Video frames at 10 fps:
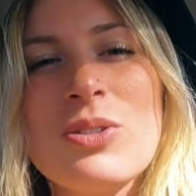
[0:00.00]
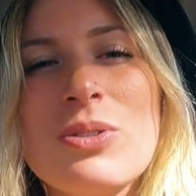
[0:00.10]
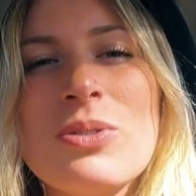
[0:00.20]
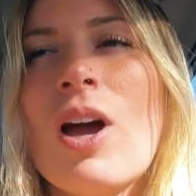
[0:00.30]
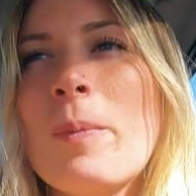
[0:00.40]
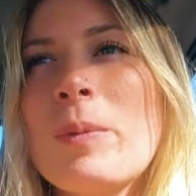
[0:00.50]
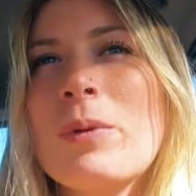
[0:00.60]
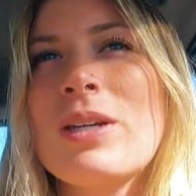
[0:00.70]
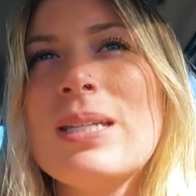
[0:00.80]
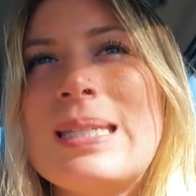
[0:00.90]
to shopping
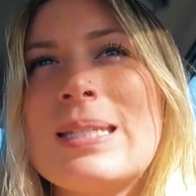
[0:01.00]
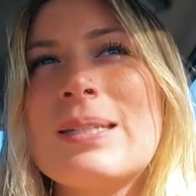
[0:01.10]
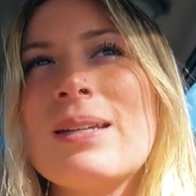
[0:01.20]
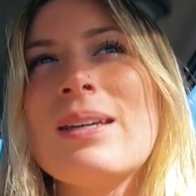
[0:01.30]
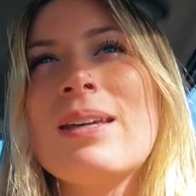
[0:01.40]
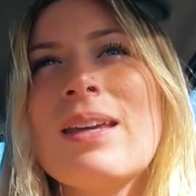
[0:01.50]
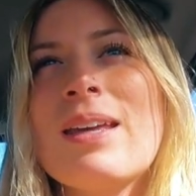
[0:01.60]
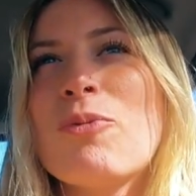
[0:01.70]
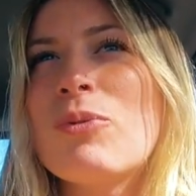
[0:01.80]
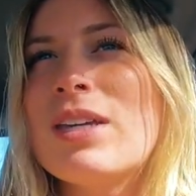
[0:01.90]
place to
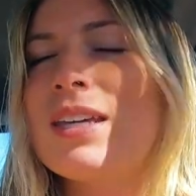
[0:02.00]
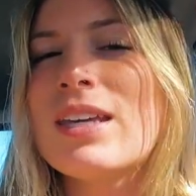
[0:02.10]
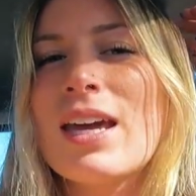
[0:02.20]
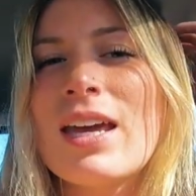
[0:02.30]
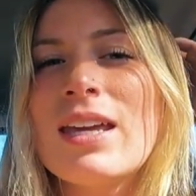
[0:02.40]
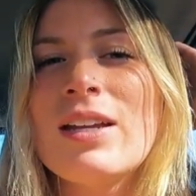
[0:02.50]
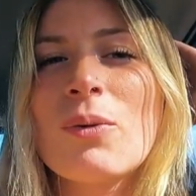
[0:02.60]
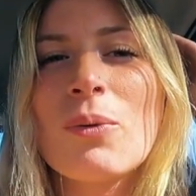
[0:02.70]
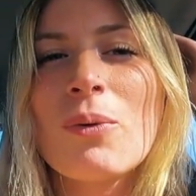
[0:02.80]
see if we can get an